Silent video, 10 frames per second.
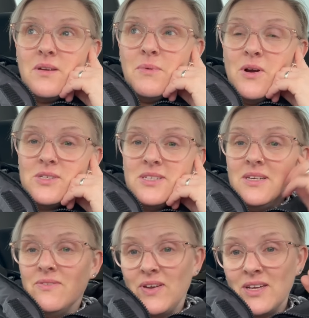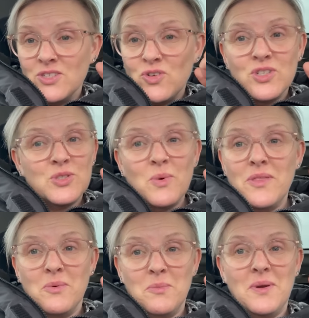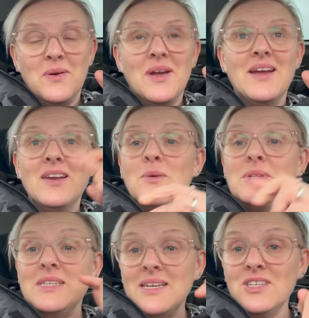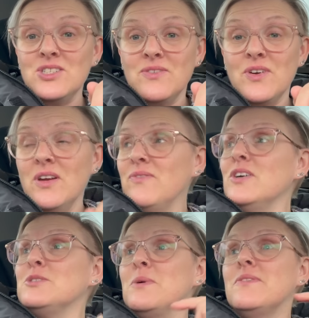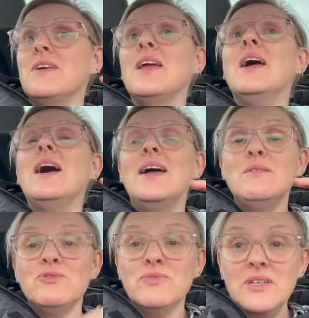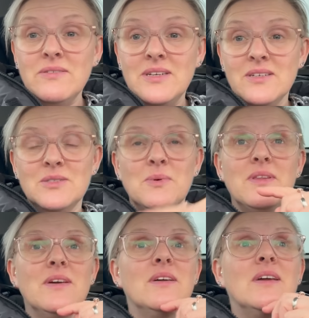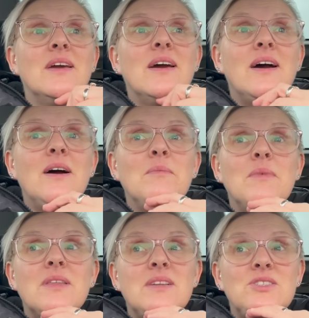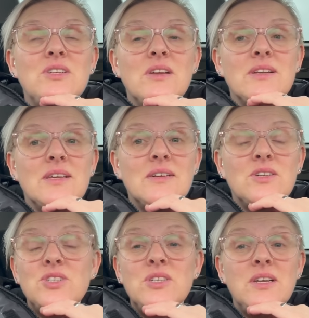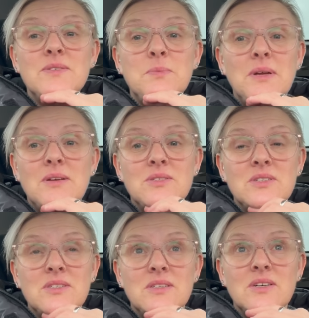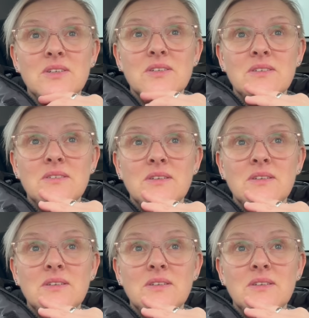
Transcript: party, fingers crossed the weather would be okay, like we did last year for her first birthday, and it was really, really nice weather. I think she'd like that because she loves being outside in the garden.